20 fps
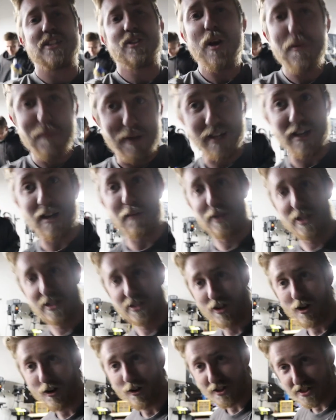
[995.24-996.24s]
So I may not be as
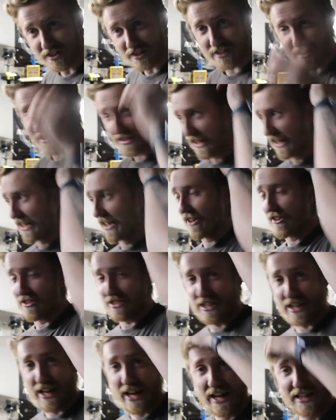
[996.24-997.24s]
artsy as, say, gears
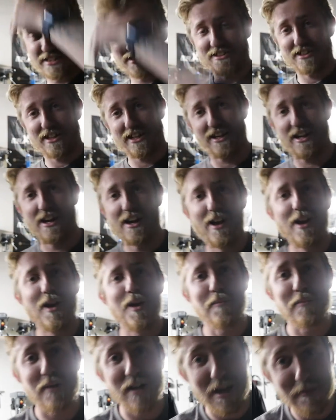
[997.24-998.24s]
and gasoline,
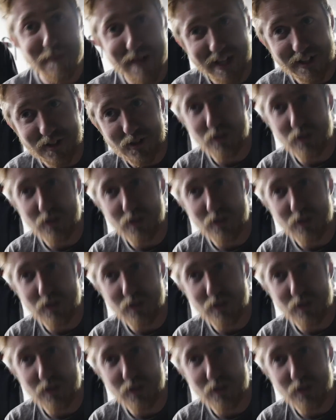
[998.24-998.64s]
but I make